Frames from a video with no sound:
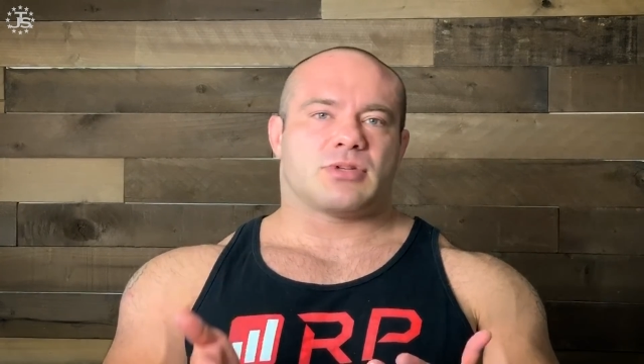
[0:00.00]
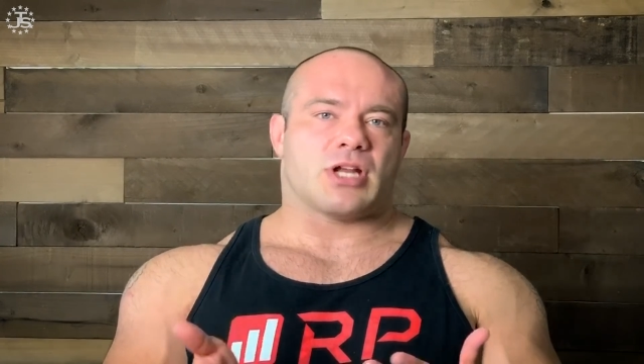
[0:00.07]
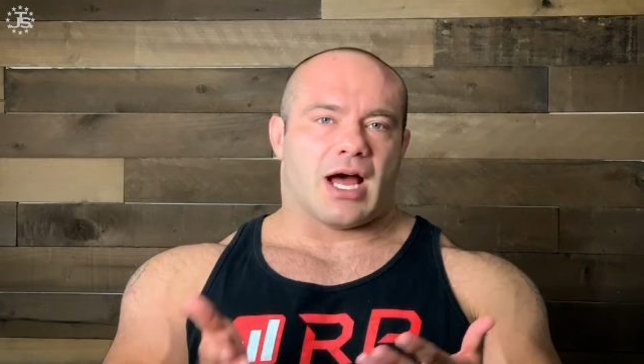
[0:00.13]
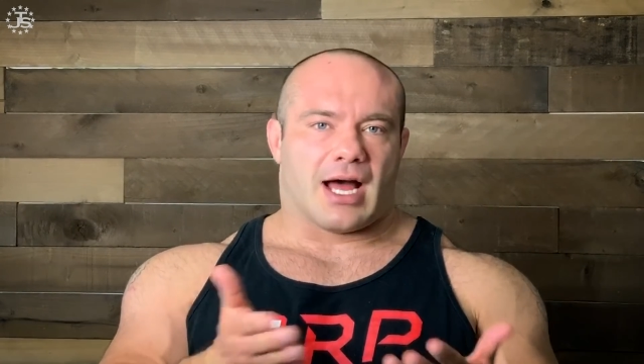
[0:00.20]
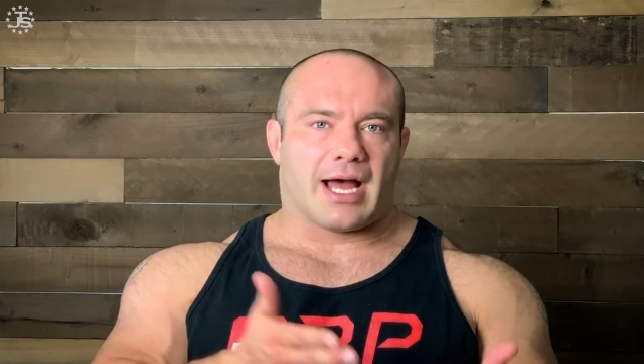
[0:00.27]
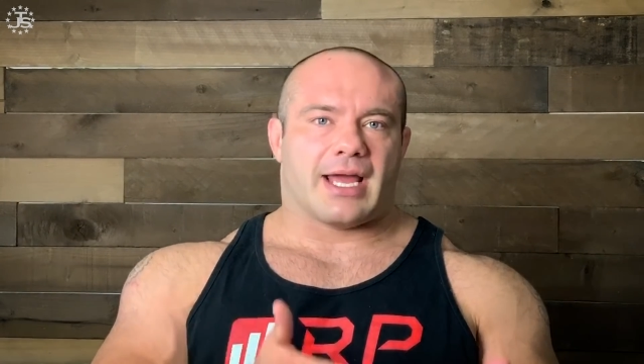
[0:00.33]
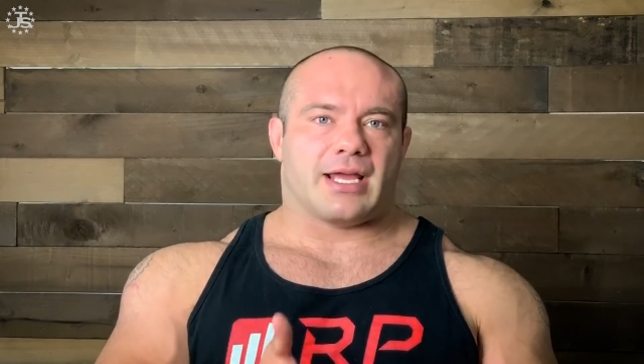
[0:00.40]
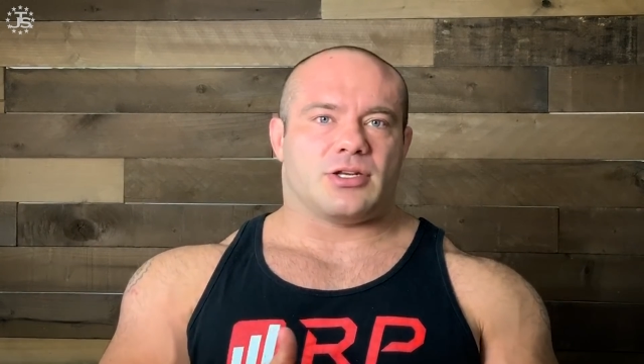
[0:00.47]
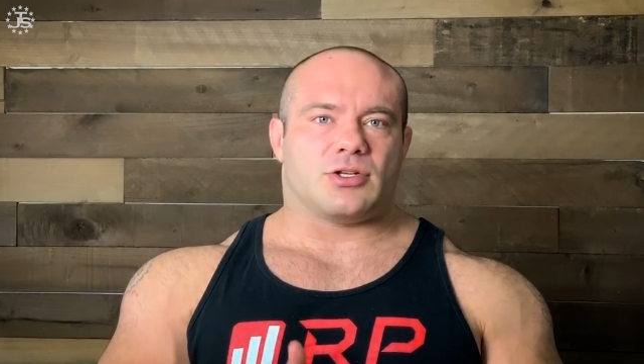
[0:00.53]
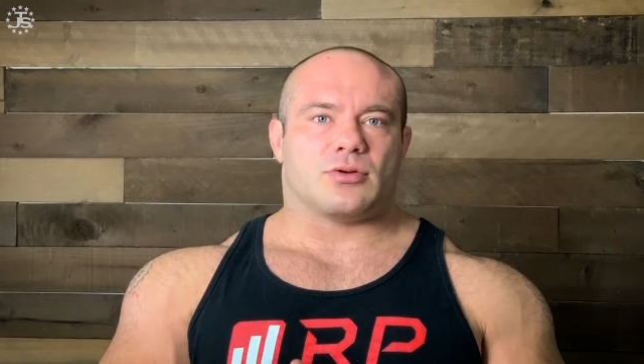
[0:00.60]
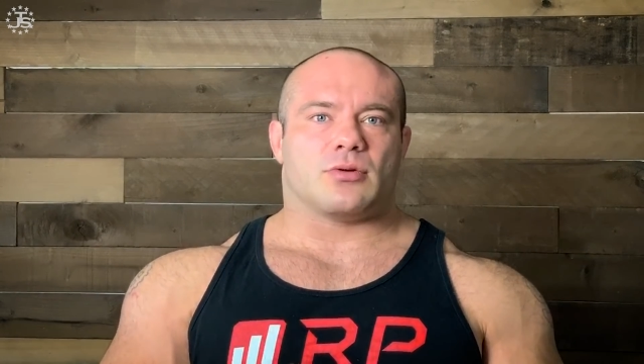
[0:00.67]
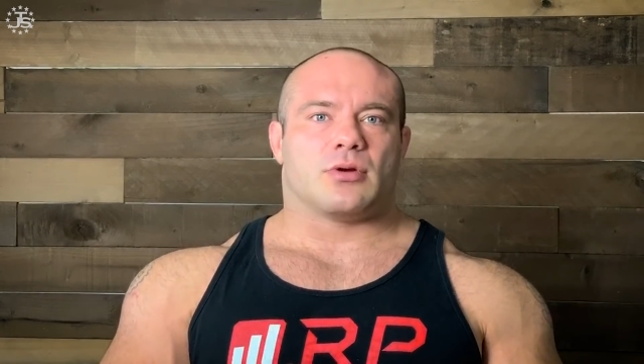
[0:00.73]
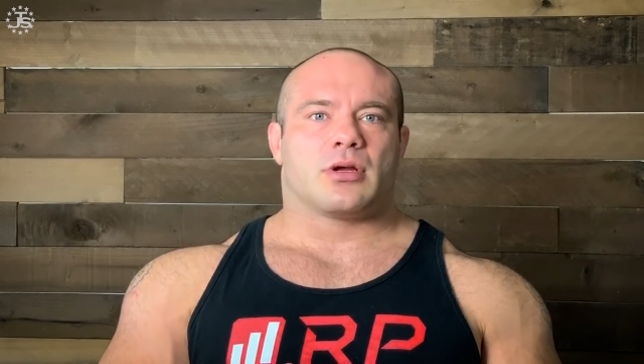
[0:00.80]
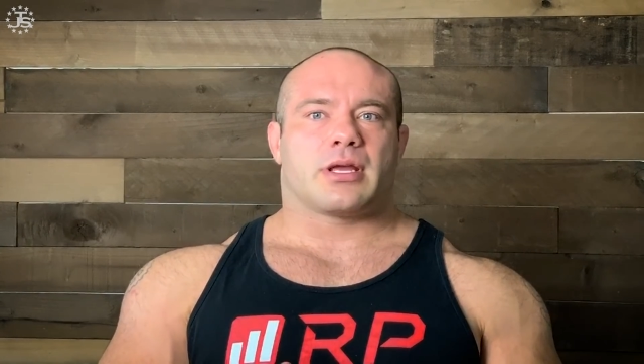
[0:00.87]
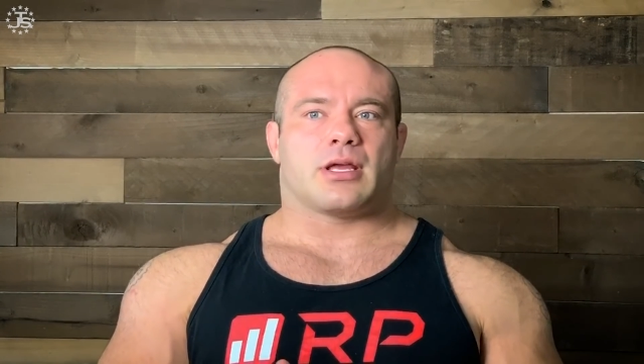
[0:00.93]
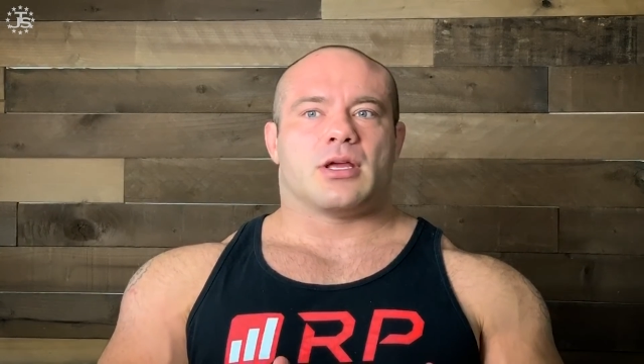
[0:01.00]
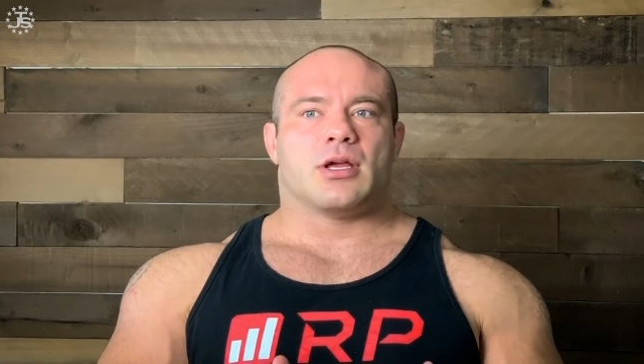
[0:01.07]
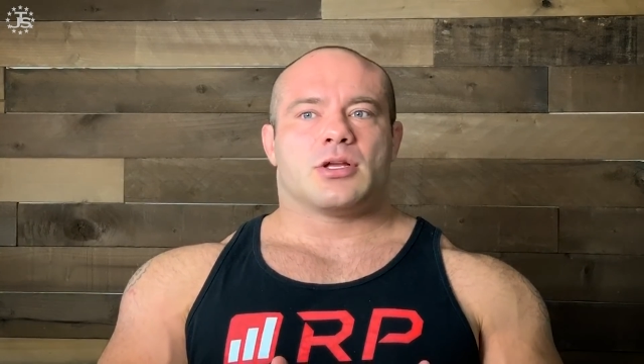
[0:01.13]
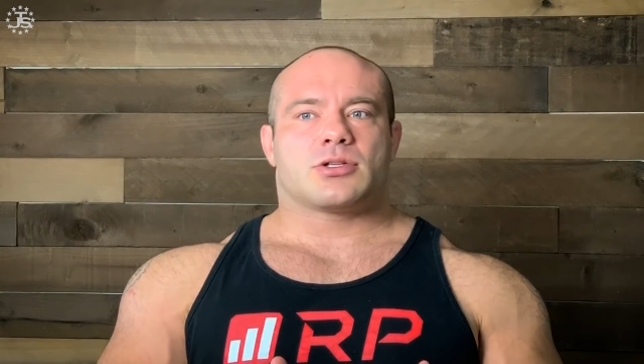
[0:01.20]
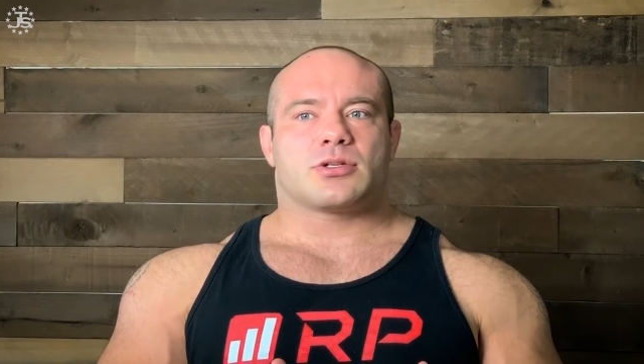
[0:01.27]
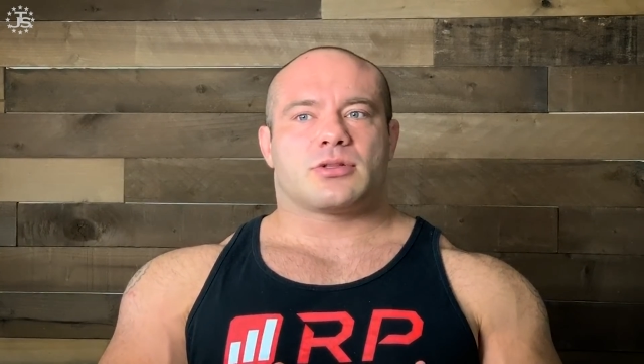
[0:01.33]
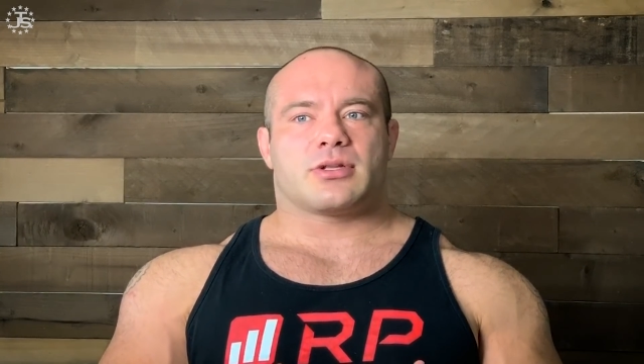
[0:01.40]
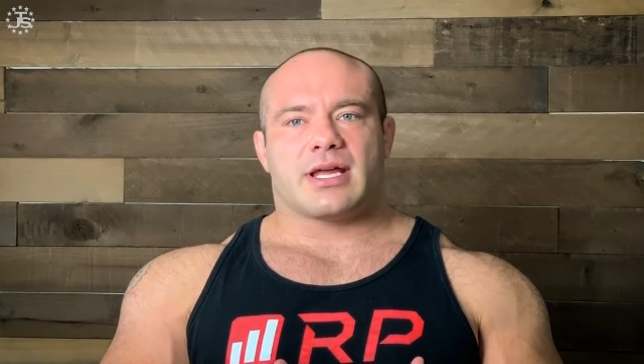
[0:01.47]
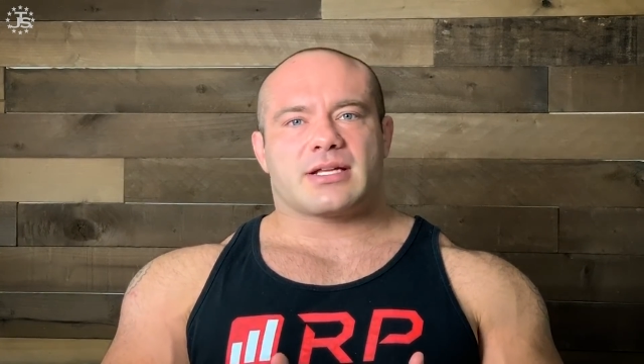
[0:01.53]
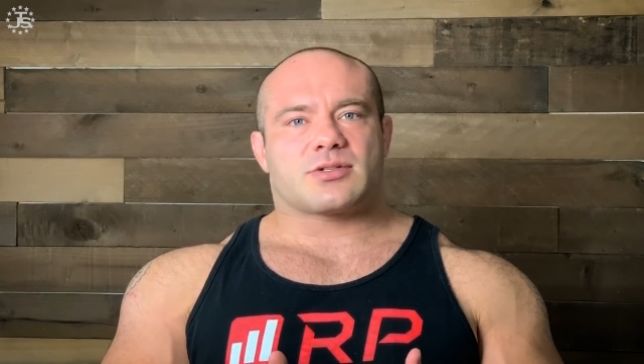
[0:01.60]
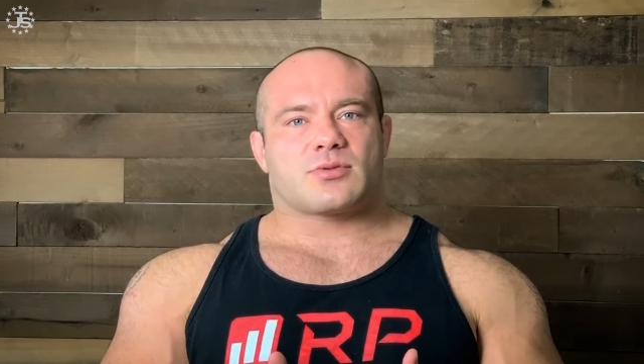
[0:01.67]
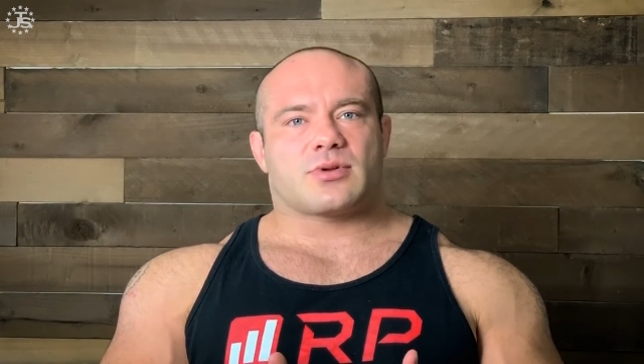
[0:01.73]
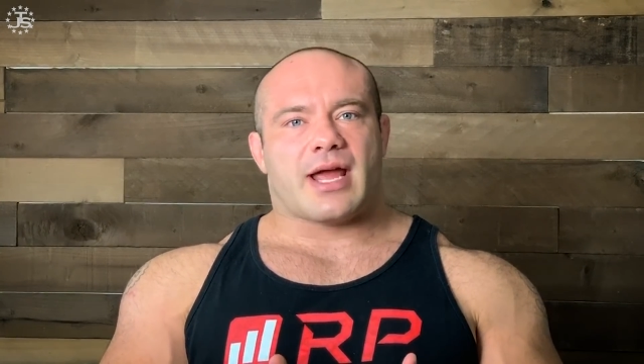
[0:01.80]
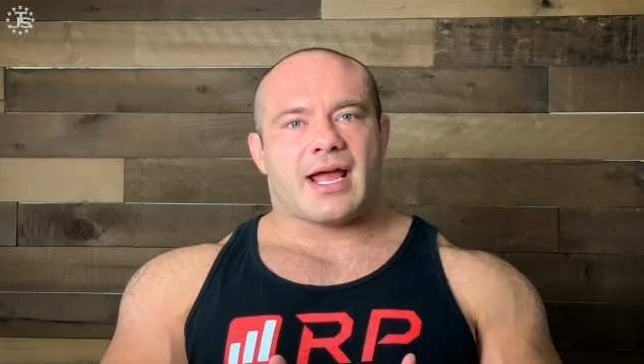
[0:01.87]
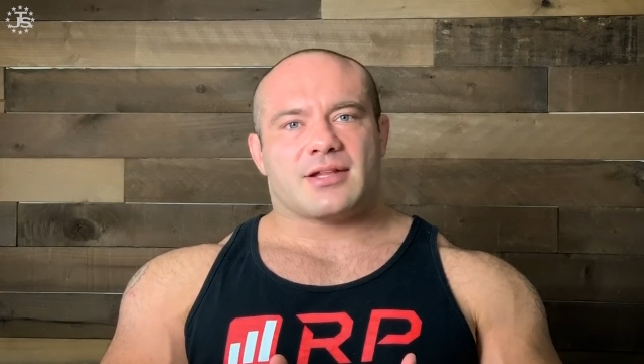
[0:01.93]
To hide you. Okay, so the
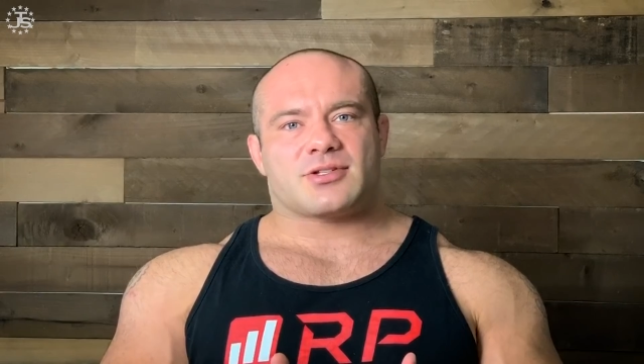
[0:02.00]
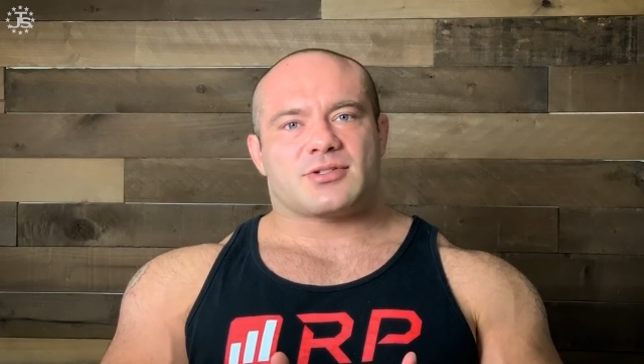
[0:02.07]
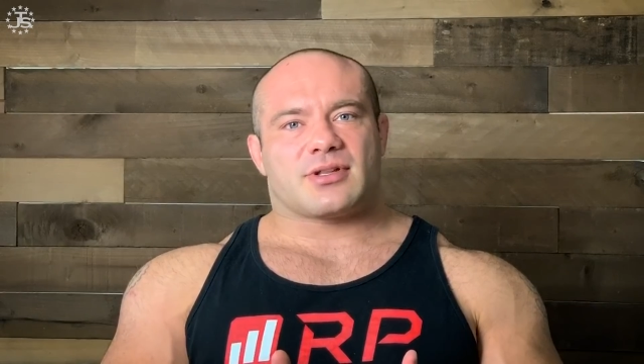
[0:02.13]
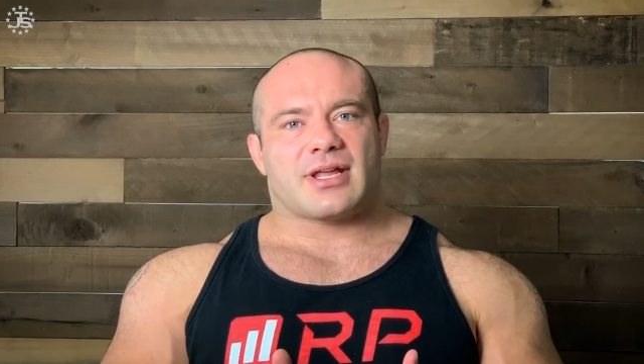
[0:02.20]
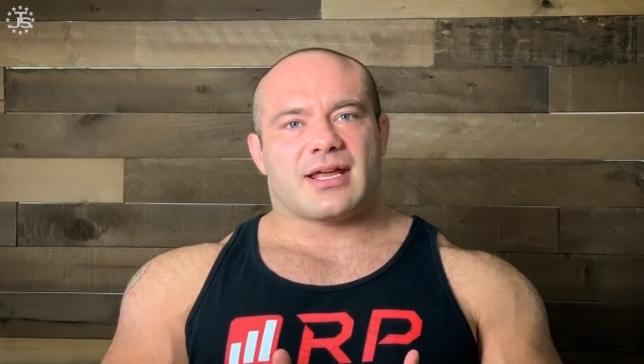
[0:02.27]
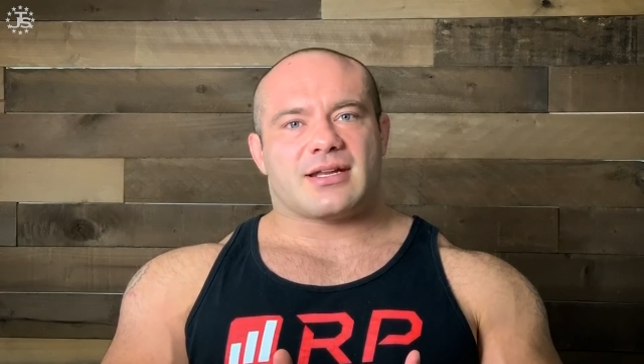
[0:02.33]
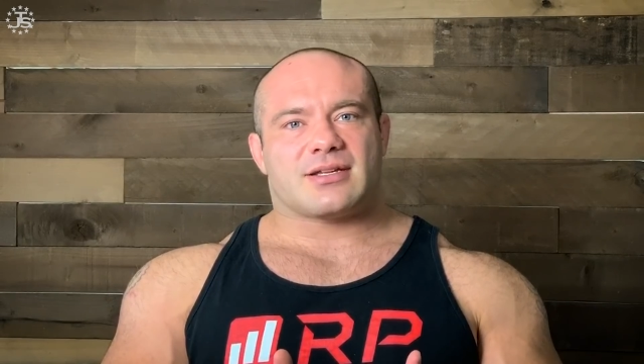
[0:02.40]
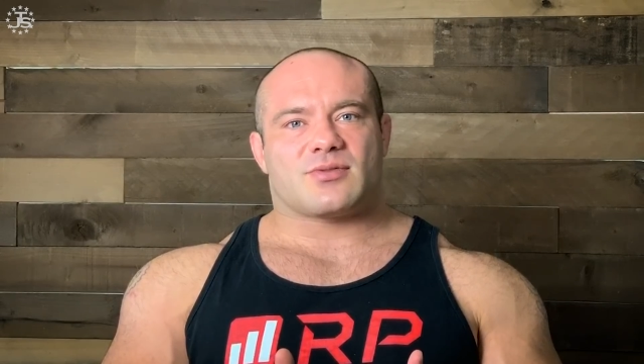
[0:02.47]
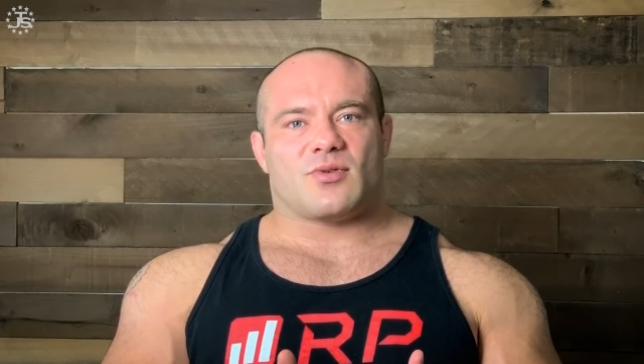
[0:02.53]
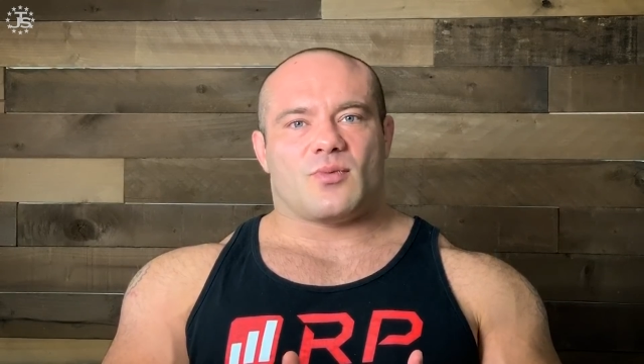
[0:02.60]
next answer to that is,